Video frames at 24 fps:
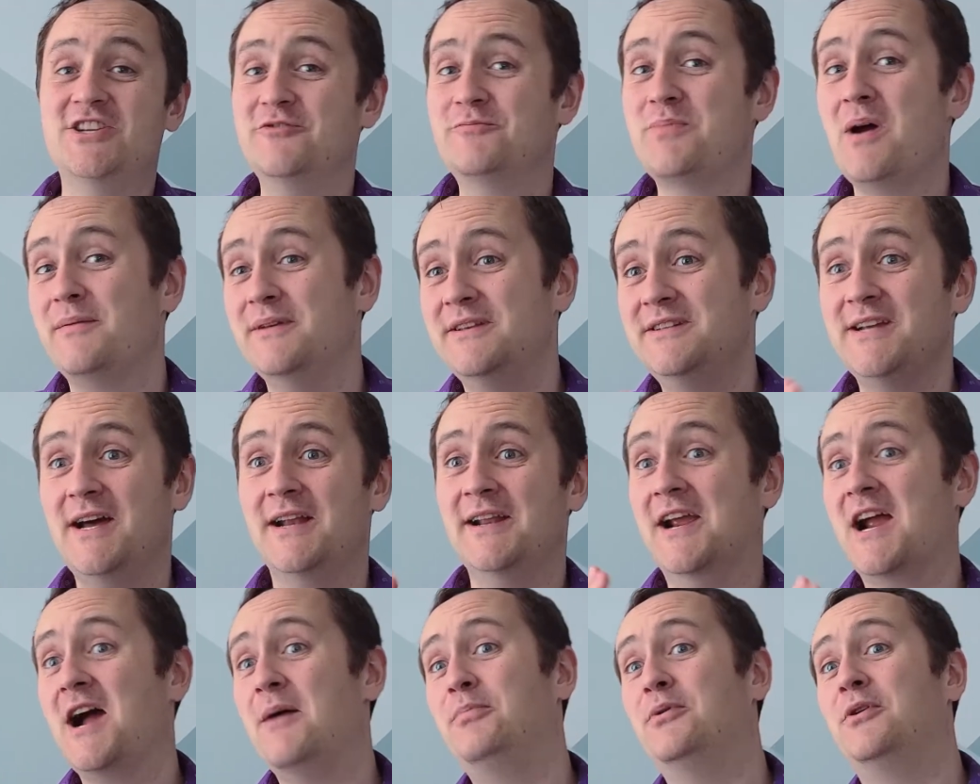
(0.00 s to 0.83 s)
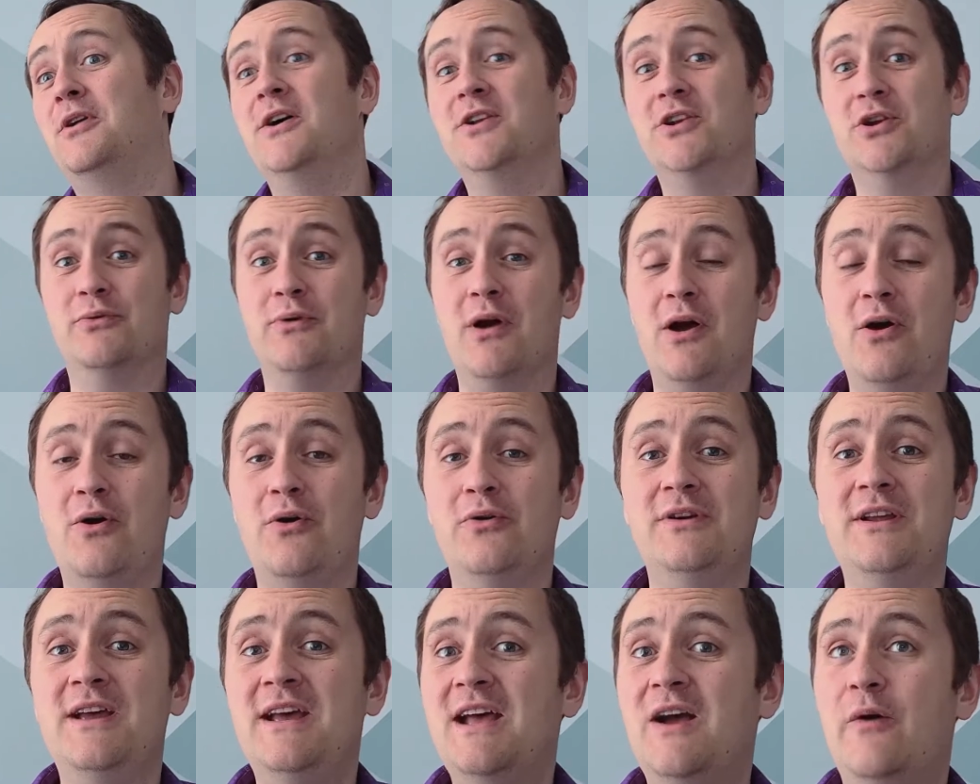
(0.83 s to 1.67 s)
You've probably done a couple on your
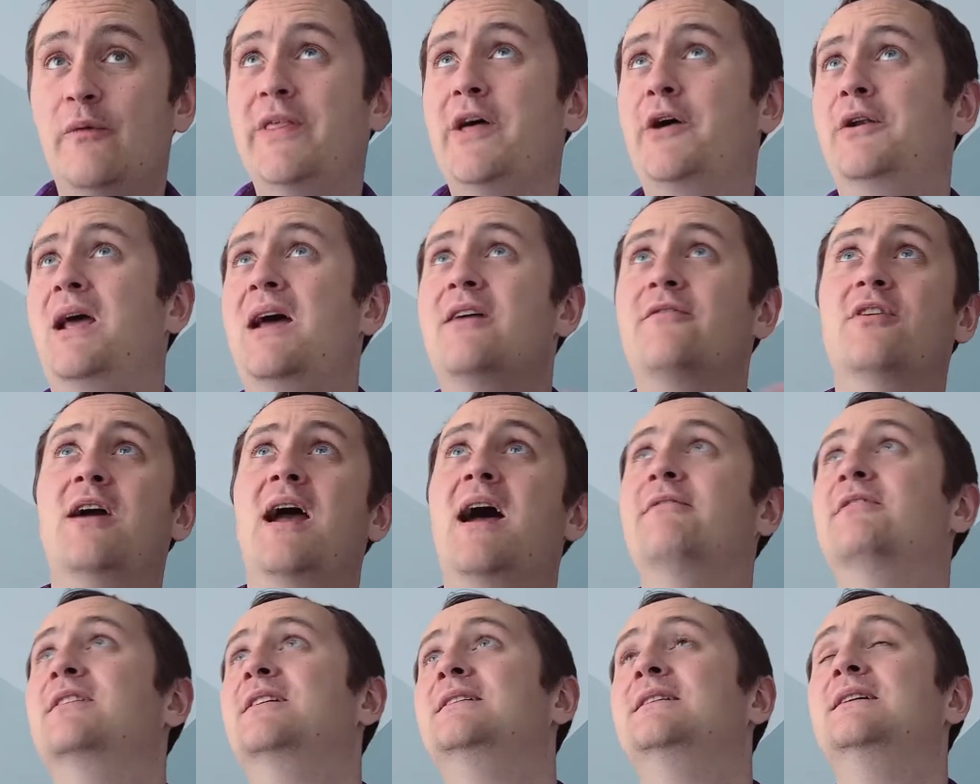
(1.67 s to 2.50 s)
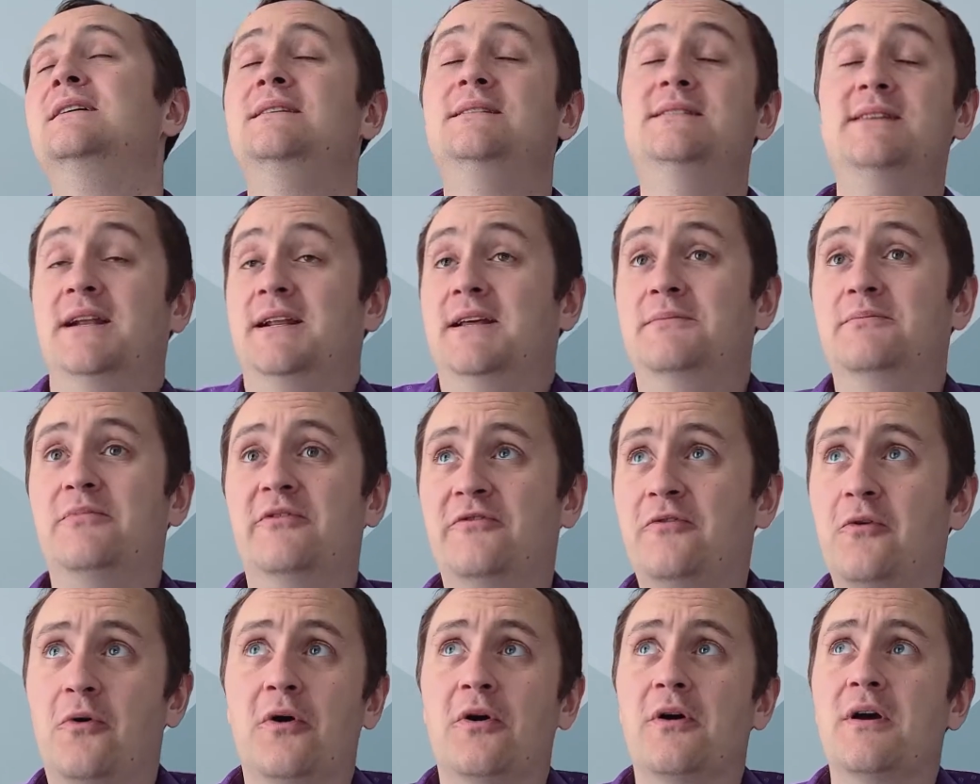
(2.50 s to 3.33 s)
own without ever having done it
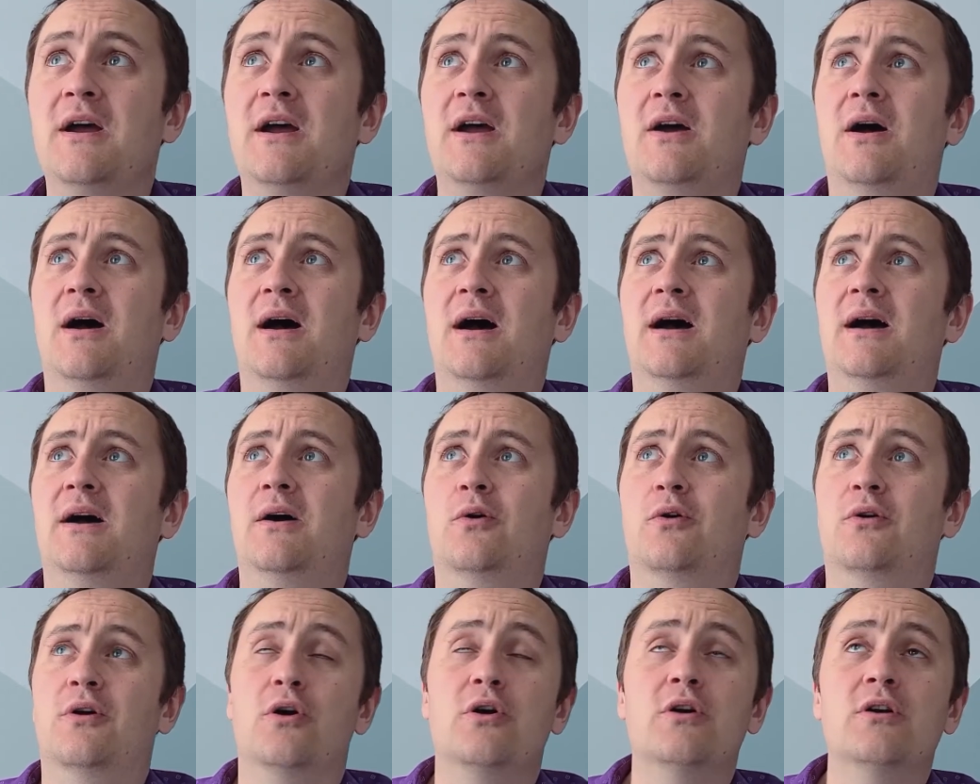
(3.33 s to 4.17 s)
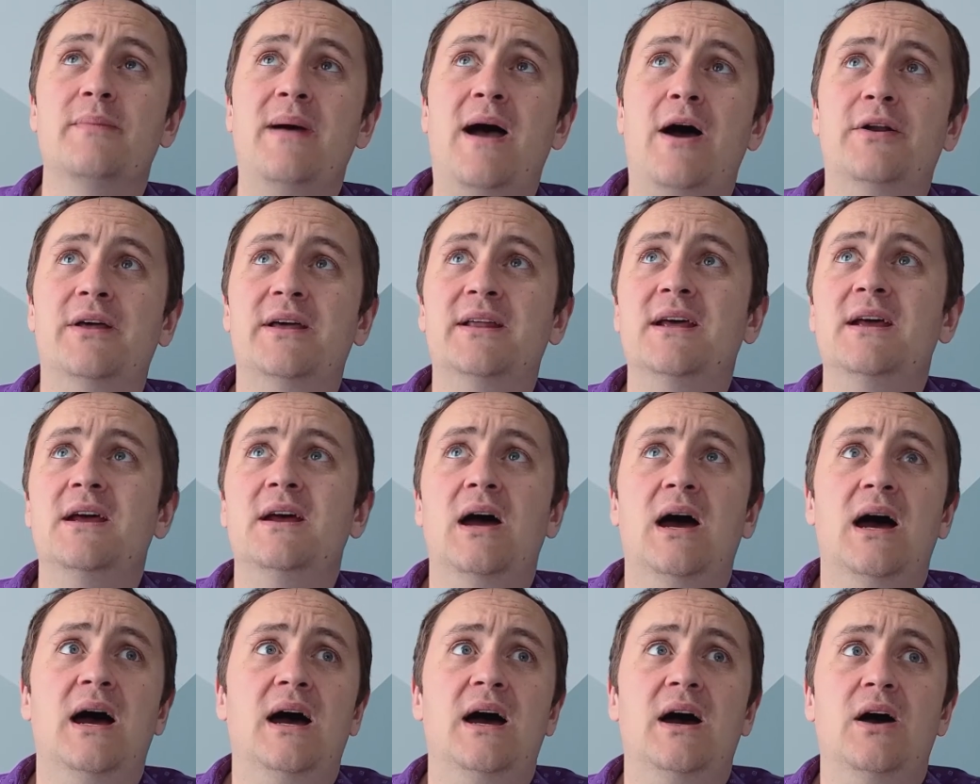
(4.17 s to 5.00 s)
before, or heard about it,
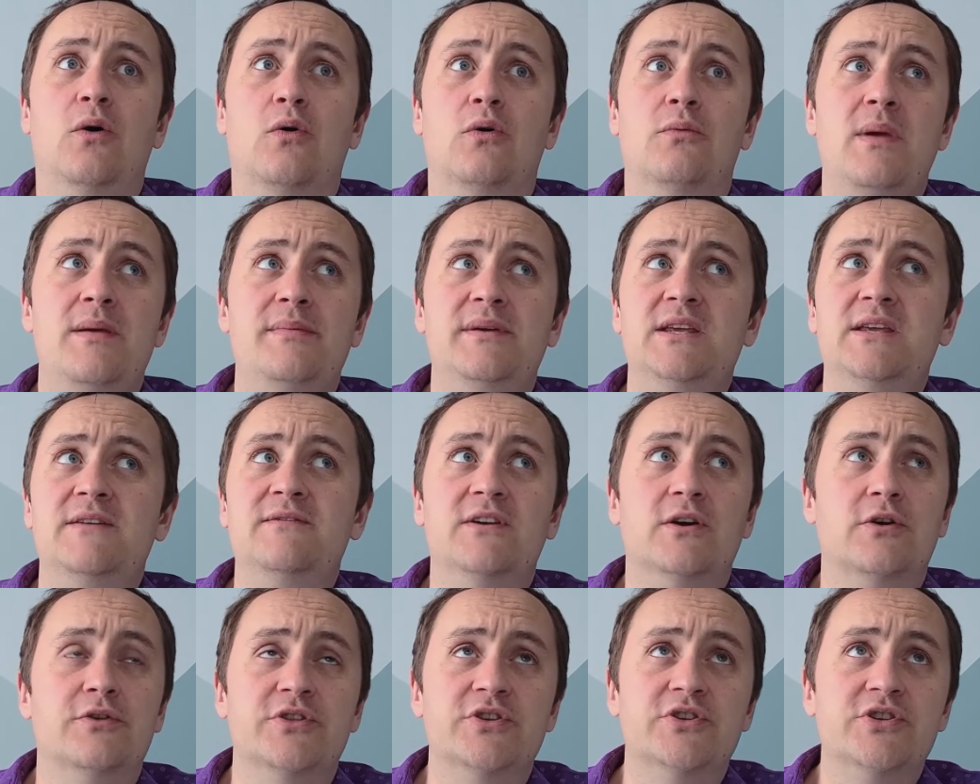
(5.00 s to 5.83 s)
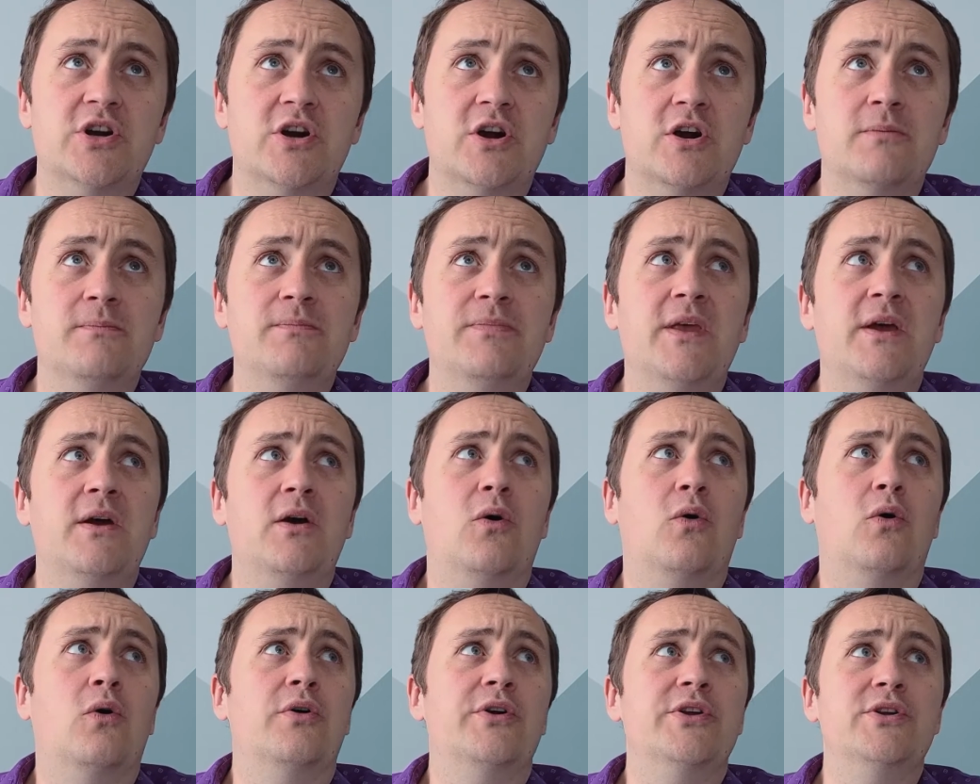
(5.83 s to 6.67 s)
or maybe even heard the term,
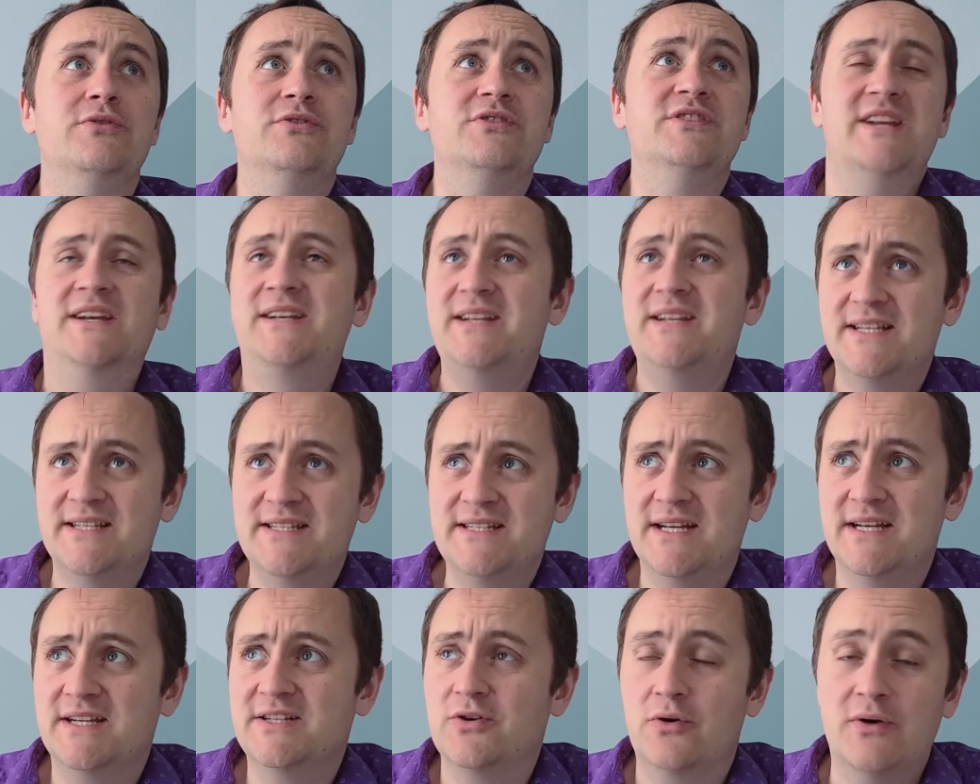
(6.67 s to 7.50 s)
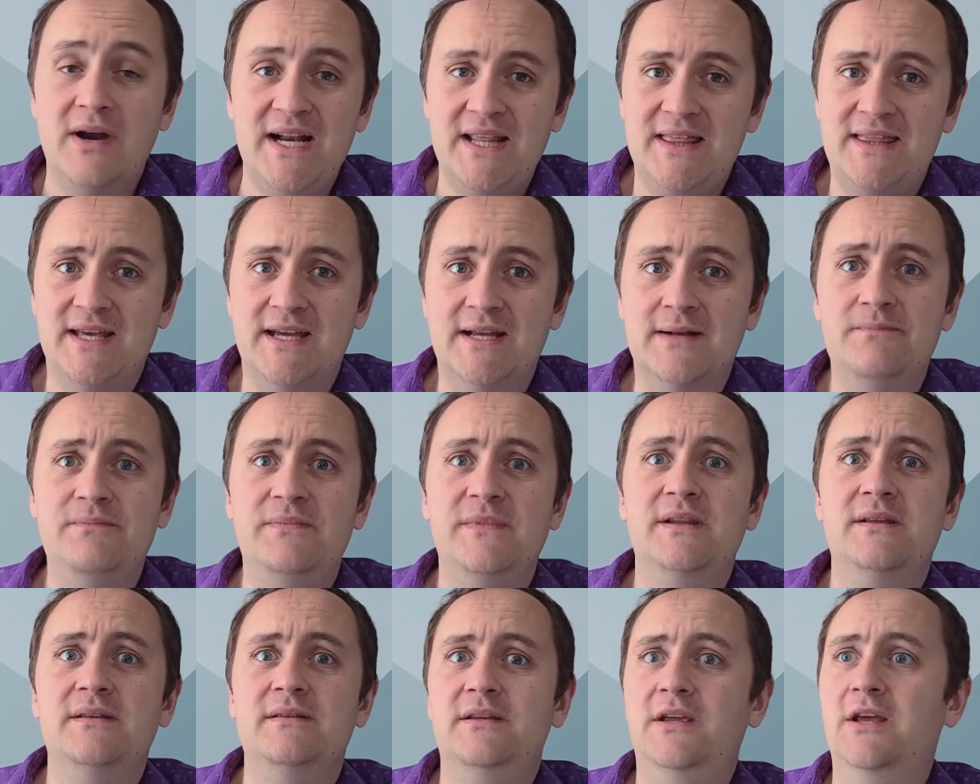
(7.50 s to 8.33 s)
or used statistics or anything,
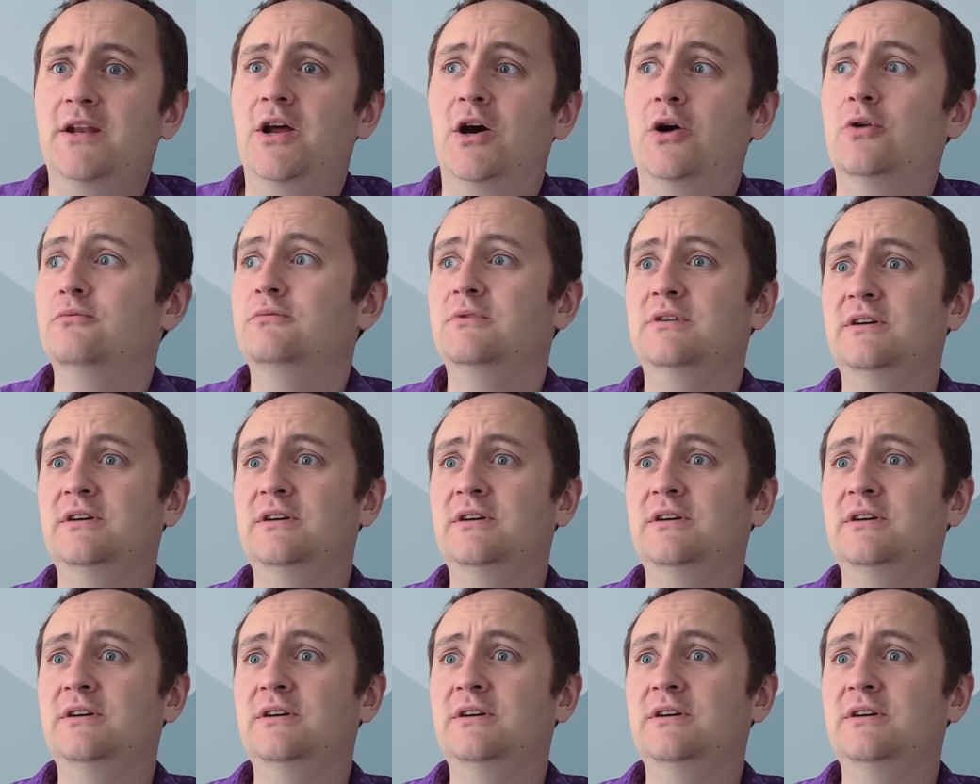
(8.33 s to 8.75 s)
you know.